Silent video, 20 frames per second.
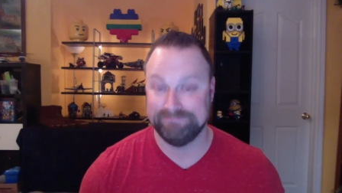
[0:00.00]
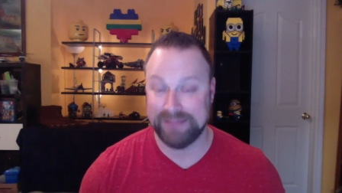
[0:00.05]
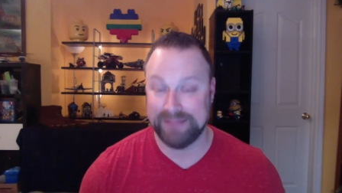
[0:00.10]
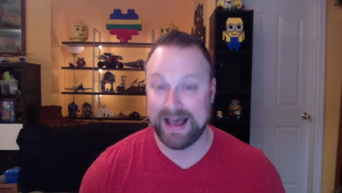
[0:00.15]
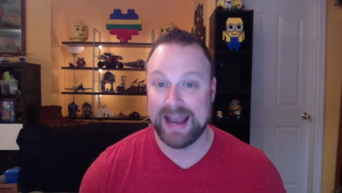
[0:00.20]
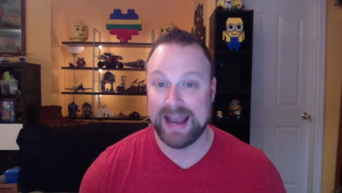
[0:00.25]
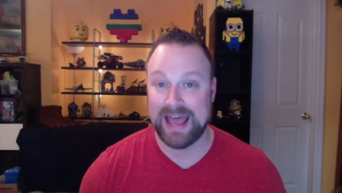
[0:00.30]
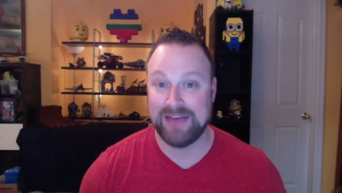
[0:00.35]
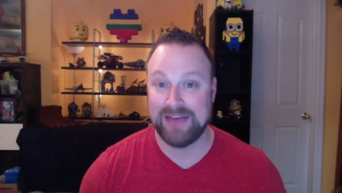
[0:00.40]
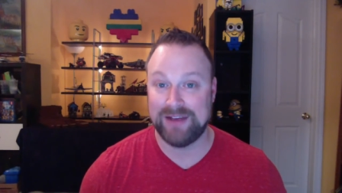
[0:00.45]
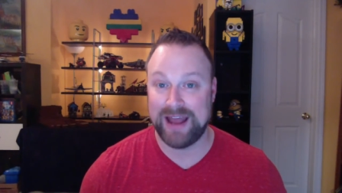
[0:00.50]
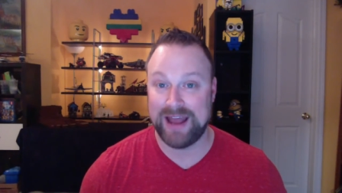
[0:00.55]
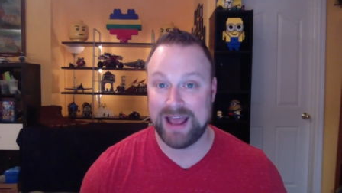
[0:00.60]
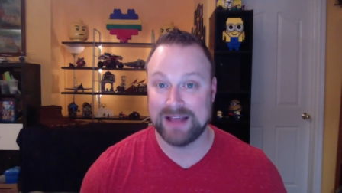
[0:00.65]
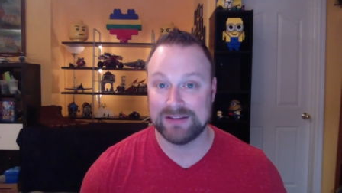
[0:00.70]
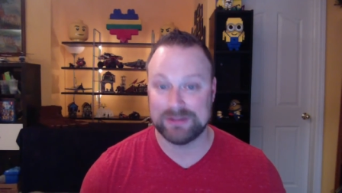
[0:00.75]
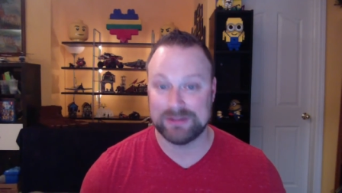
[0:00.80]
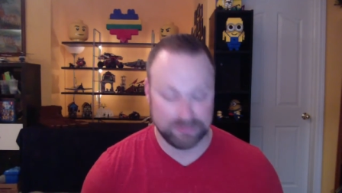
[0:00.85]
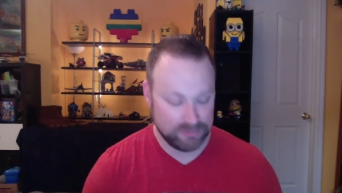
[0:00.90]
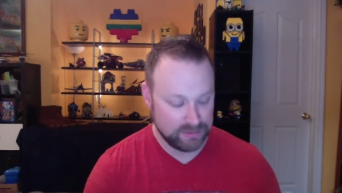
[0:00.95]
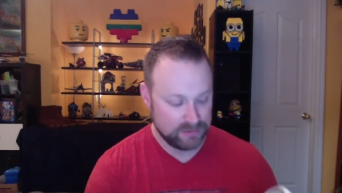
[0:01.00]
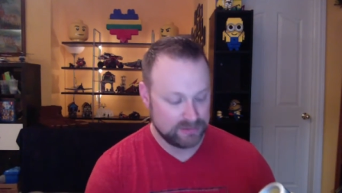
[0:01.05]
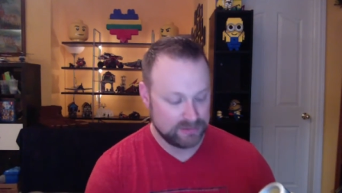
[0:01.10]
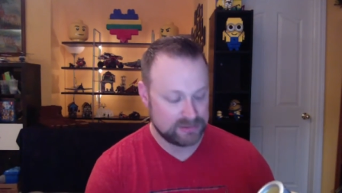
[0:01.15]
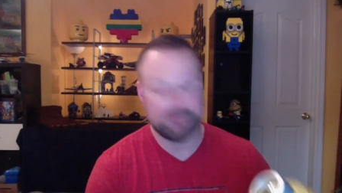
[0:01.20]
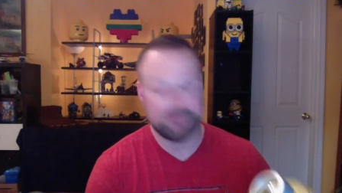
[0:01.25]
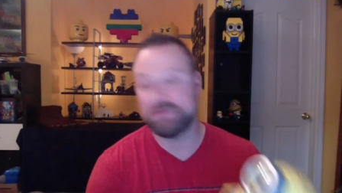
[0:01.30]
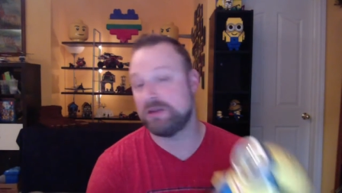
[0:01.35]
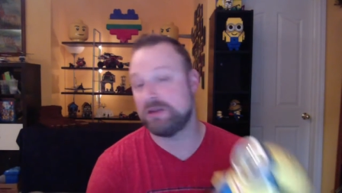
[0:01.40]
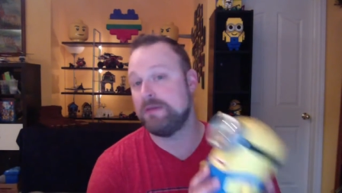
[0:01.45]
I'd have an answer.
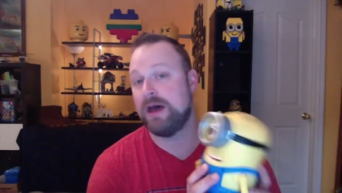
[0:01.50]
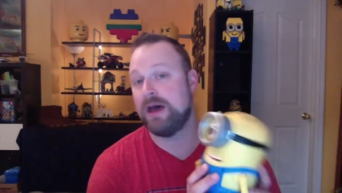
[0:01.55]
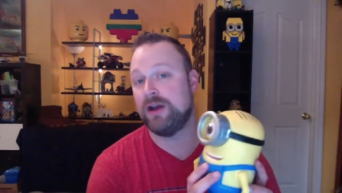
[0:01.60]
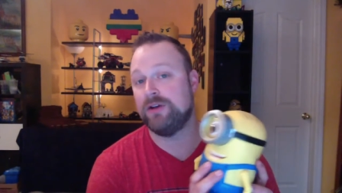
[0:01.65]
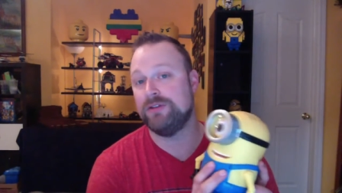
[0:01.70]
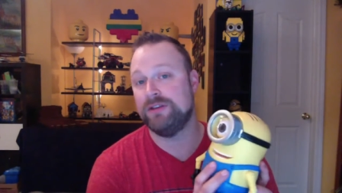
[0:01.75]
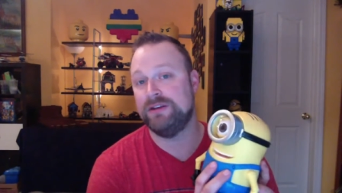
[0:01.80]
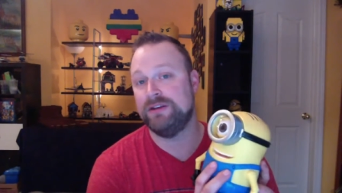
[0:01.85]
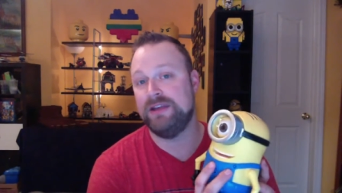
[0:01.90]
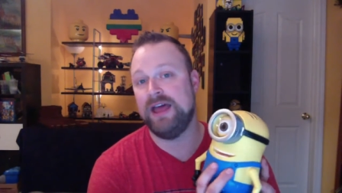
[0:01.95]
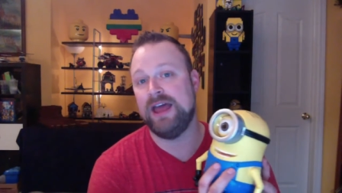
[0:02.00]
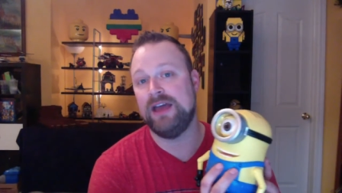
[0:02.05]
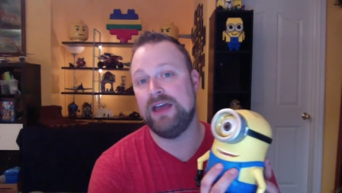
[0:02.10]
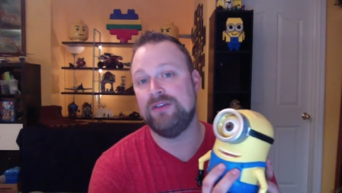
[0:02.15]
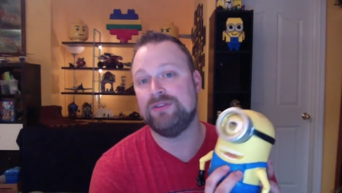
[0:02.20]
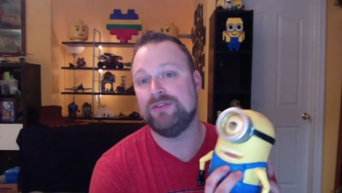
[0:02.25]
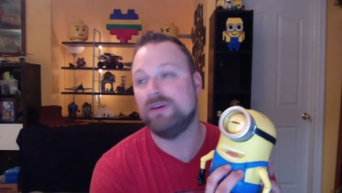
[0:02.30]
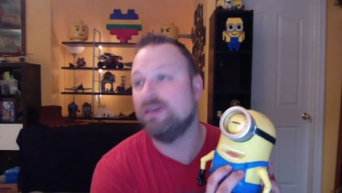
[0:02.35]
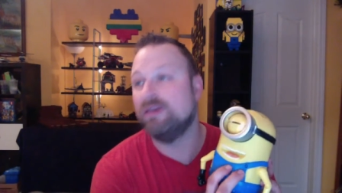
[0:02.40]
Something better than Dave.